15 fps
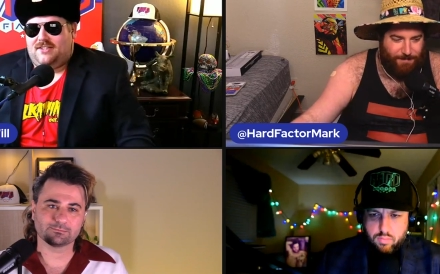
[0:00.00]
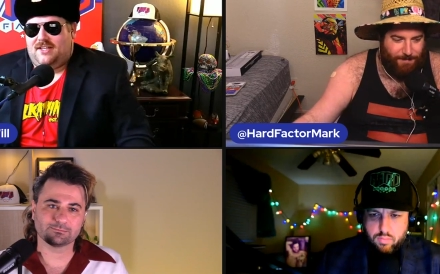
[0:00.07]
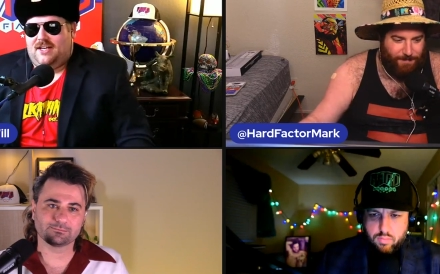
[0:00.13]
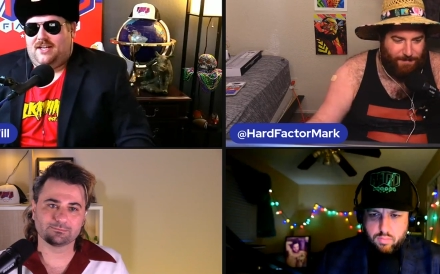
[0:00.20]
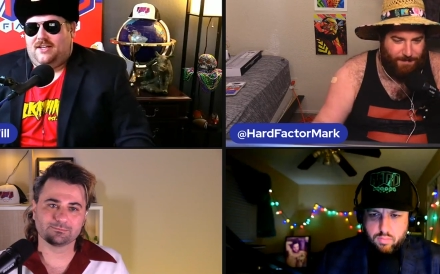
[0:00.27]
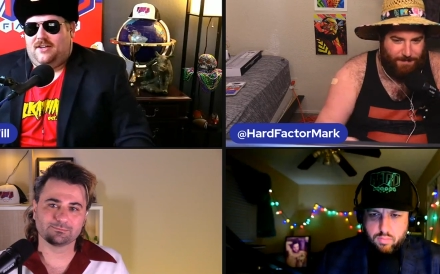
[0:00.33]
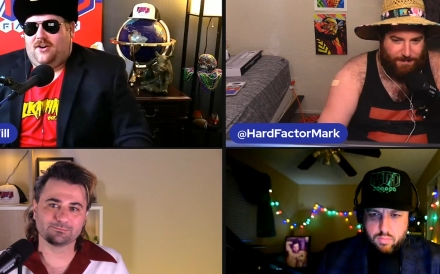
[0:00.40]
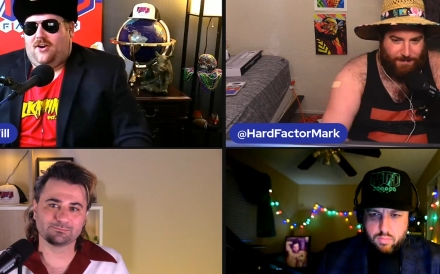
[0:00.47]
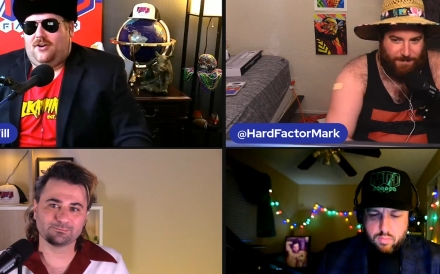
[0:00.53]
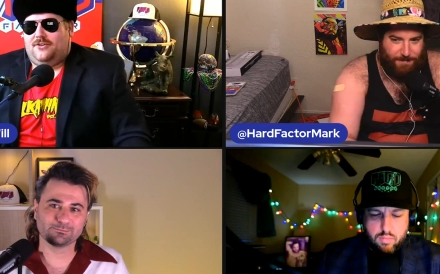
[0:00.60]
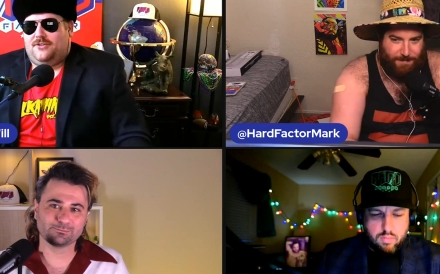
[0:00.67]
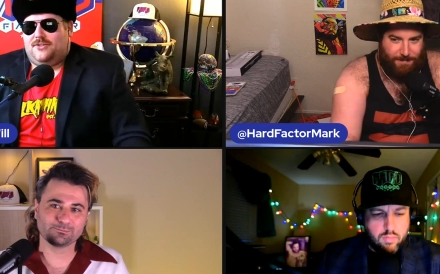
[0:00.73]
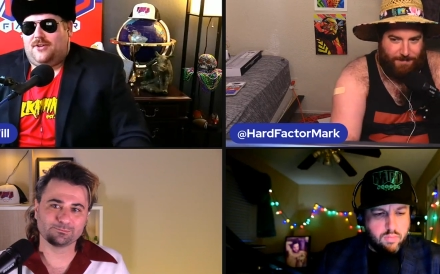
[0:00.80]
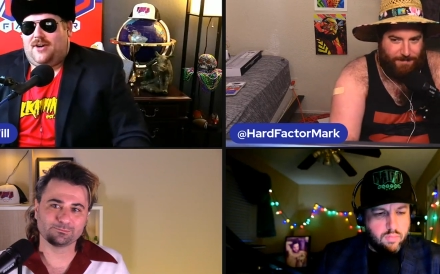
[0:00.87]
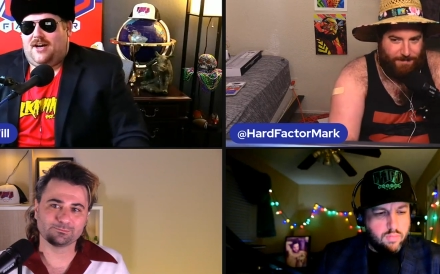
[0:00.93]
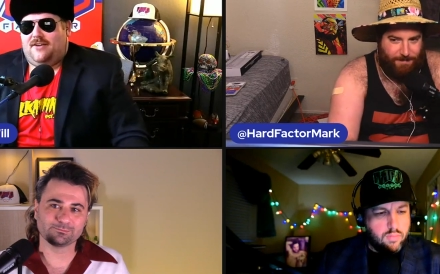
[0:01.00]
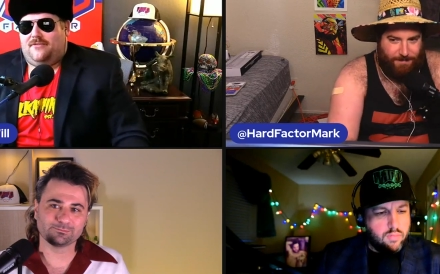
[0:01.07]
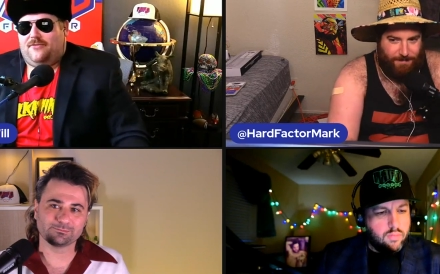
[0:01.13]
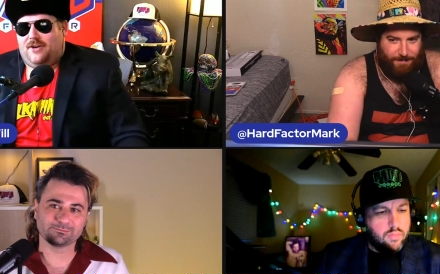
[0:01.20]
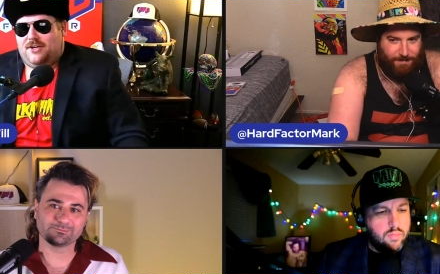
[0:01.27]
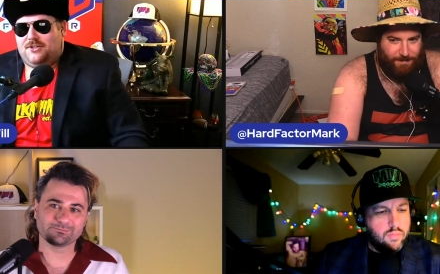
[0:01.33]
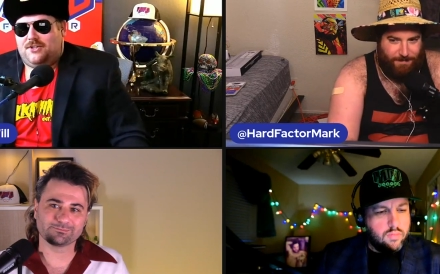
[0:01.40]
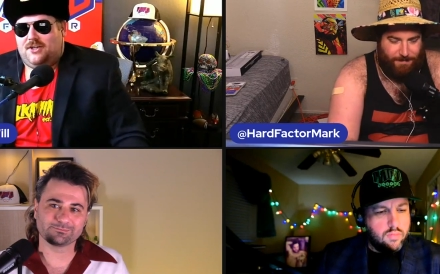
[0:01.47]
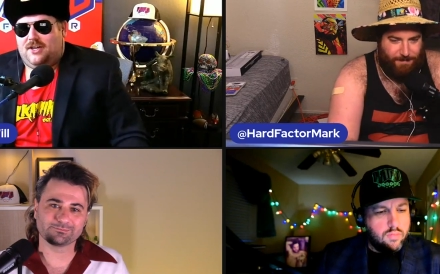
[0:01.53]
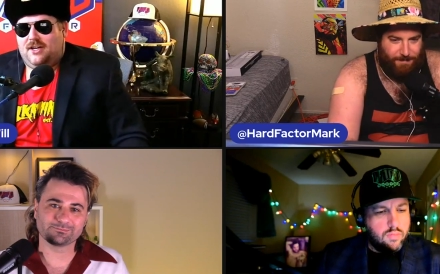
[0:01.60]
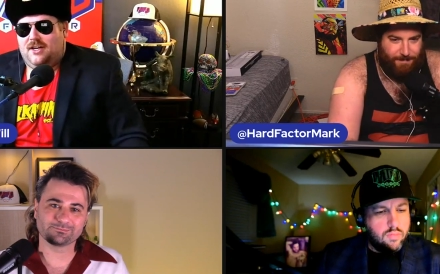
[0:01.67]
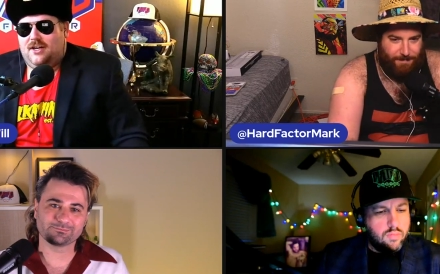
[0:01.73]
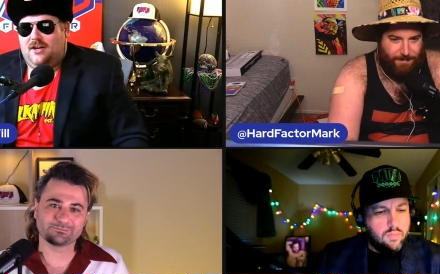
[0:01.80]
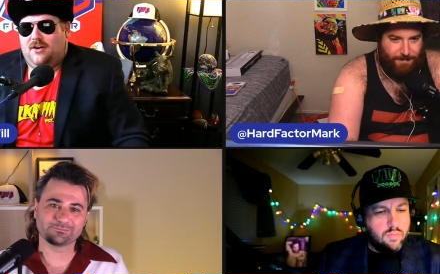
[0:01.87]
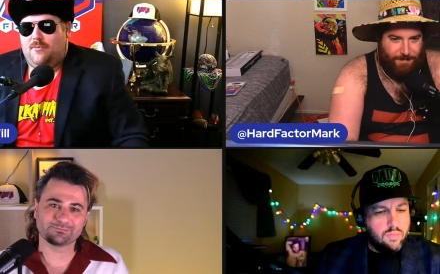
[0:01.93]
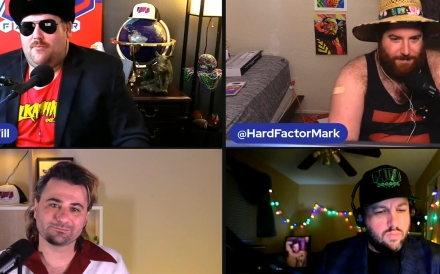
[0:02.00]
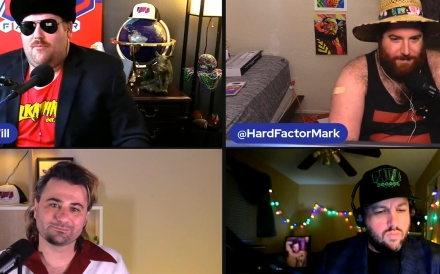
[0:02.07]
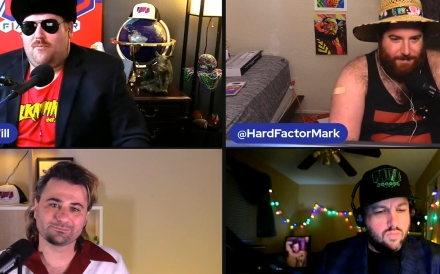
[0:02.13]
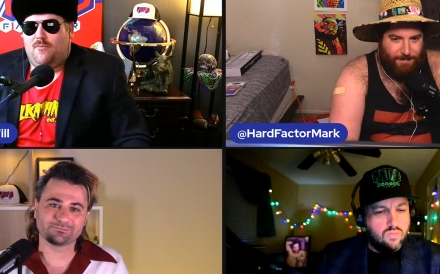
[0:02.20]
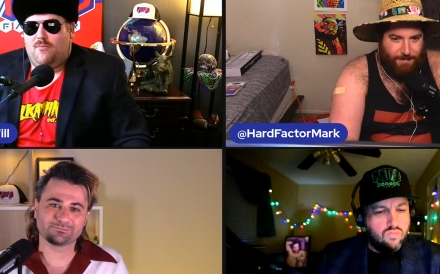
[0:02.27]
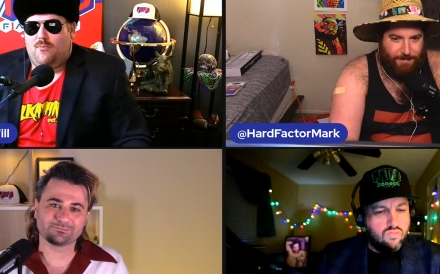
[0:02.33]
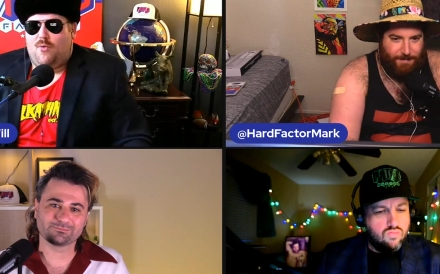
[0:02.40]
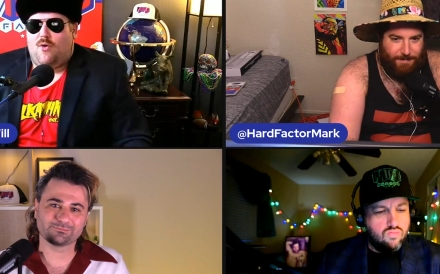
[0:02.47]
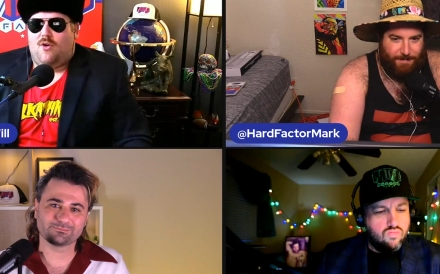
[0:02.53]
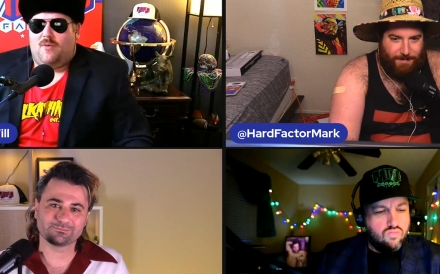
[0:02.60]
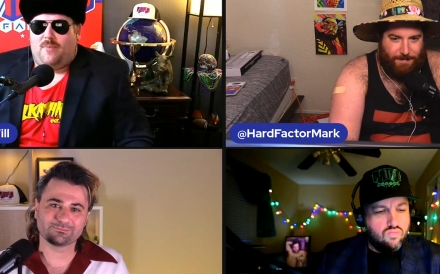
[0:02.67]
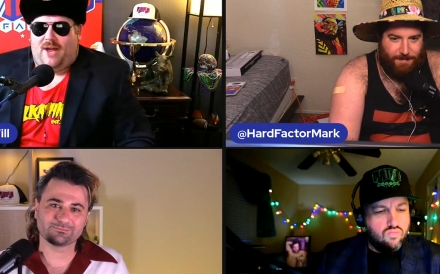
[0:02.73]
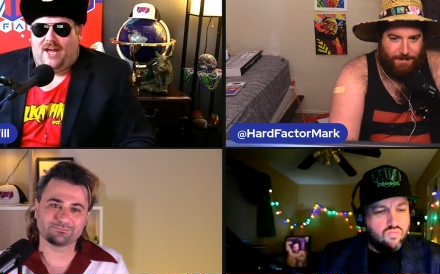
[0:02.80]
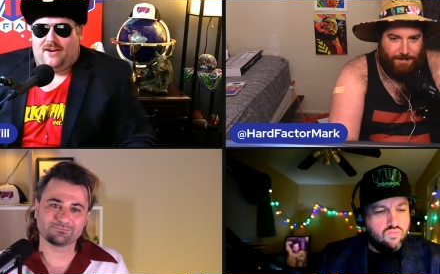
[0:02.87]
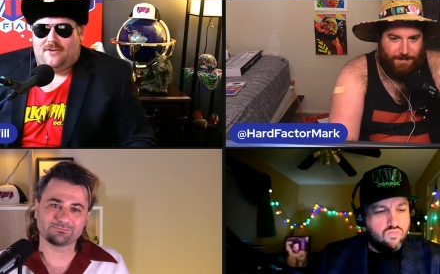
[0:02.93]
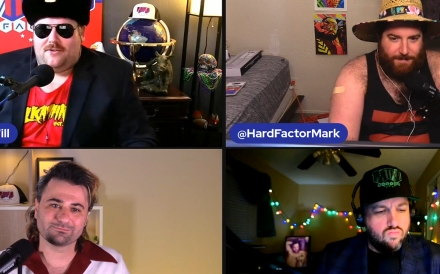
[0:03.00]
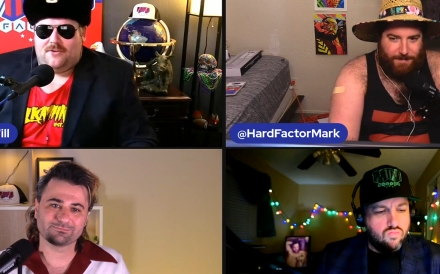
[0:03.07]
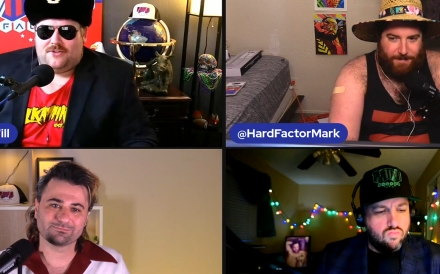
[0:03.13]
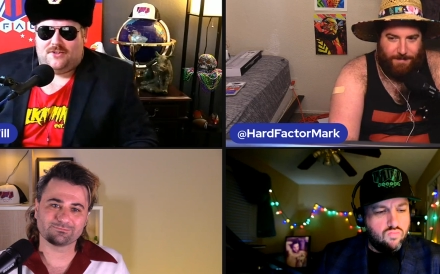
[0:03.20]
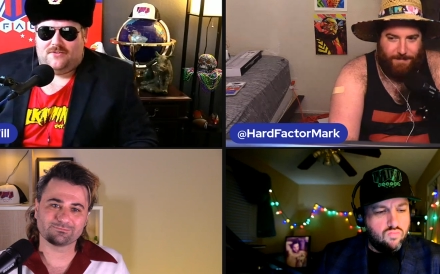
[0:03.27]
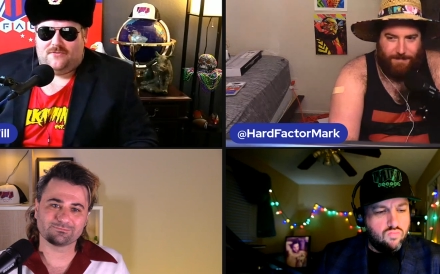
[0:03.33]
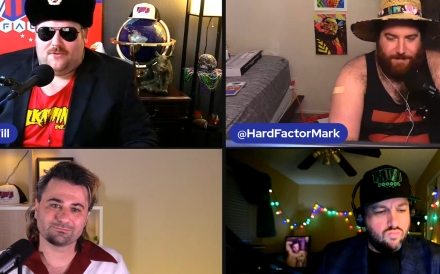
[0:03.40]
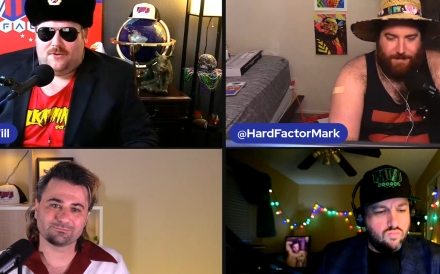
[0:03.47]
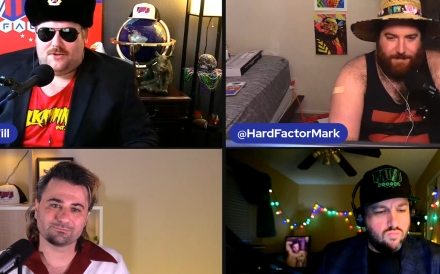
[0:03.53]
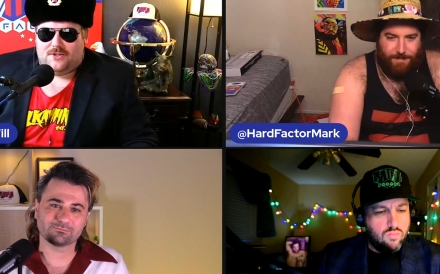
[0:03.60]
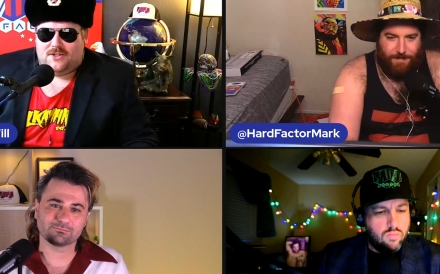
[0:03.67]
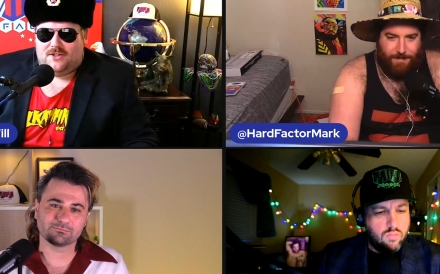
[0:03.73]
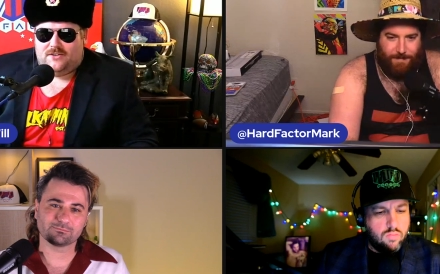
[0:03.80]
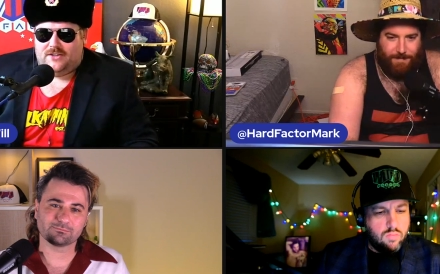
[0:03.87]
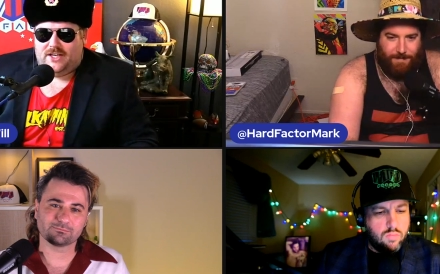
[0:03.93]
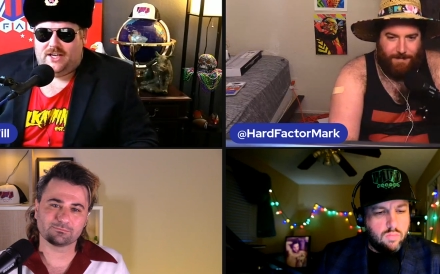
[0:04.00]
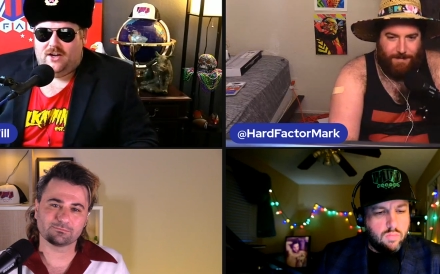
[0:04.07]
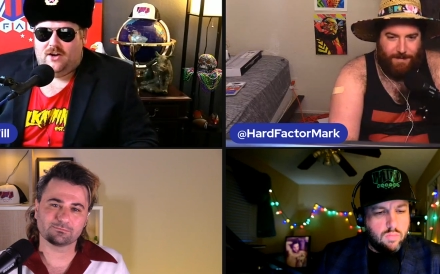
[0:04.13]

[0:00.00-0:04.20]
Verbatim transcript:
Speaker 1: thing, also out of Russia, m- more bad news. Unfortunately,